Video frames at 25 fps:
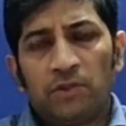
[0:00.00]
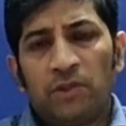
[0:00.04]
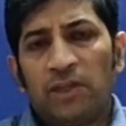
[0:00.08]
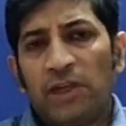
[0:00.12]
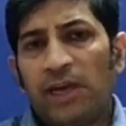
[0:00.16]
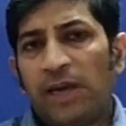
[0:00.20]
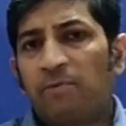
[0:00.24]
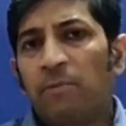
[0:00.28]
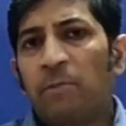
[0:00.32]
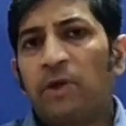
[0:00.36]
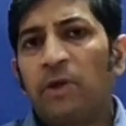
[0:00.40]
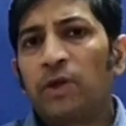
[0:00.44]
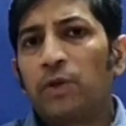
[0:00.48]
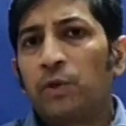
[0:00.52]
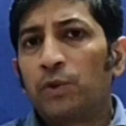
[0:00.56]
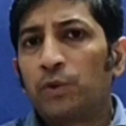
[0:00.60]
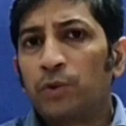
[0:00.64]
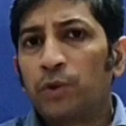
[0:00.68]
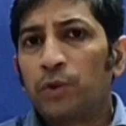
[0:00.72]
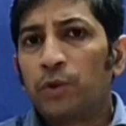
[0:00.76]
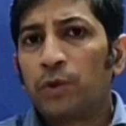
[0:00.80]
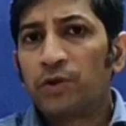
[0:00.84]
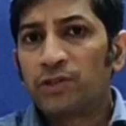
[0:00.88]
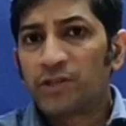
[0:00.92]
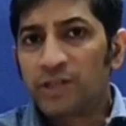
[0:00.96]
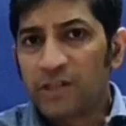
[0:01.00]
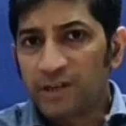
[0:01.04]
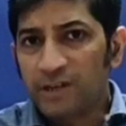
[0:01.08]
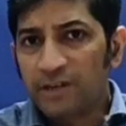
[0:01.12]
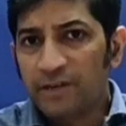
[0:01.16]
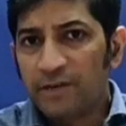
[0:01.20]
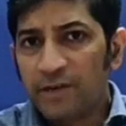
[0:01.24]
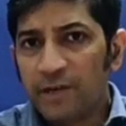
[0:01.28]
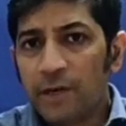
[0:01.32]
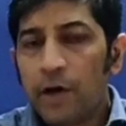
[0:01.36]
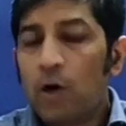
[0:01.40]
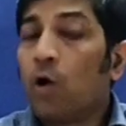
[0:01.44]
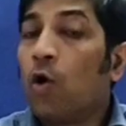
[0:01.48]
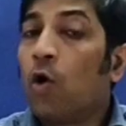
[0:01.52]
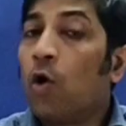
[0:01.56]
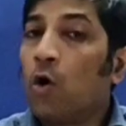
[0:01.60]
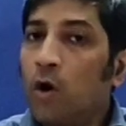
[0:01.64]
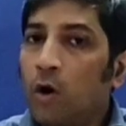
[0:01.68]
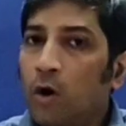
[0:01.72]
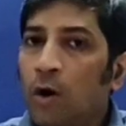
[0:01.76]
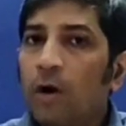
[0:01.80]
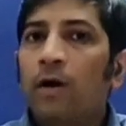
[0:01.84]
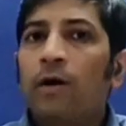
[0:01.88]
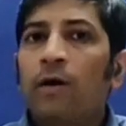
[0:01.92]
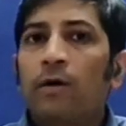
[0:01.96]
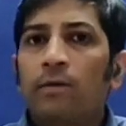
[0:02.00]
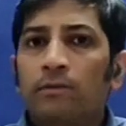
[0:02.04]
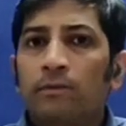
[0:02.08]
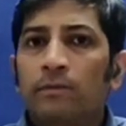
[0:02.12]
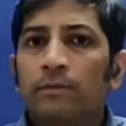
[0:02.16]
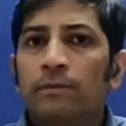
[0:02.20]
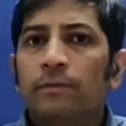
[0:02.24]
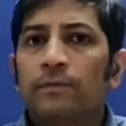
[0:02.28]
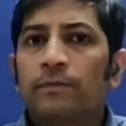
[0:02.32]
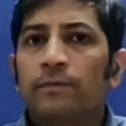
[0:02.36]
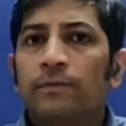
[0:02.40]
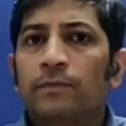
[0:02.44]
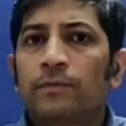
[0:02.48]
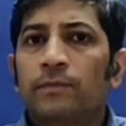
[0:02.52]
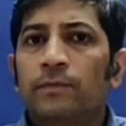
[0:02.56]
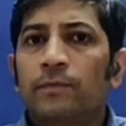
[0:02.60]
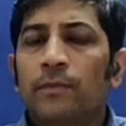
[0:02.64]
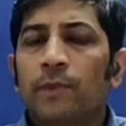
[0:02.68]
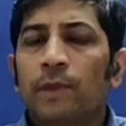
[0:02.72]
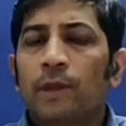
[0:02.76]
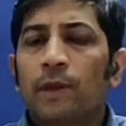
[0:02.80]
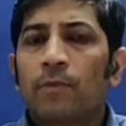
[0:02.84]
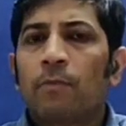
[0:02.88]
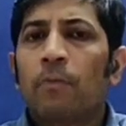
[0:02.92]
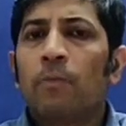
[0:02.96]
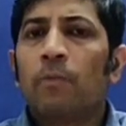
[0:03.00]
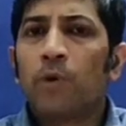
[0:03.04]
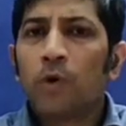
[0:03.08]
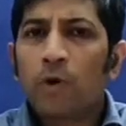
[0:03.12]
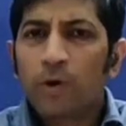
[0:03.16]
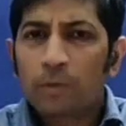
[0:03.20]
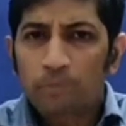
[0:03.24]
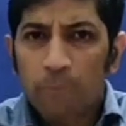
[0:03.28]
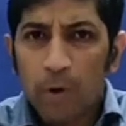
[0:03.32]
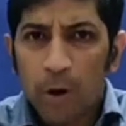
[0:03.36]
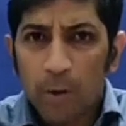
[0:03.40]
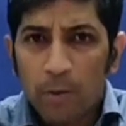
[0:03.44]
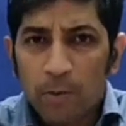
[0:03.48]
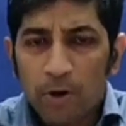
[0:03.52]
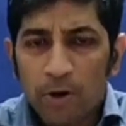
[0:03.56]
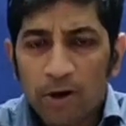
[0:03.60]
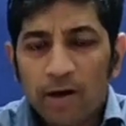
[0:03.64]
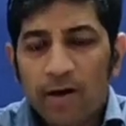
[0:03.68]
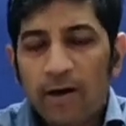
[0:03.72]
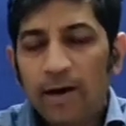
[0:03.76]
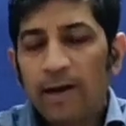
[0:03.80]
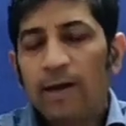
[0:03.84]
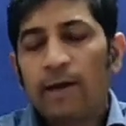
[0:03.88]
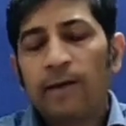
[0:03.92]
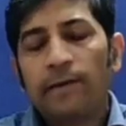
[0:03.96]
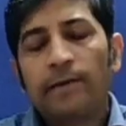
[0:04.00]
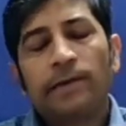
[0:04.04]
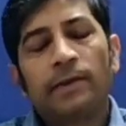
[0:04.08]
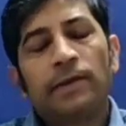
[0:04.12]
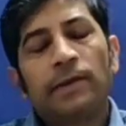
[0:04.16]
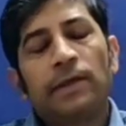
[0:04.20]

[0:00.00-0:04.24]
take me through your CV, or more popularly,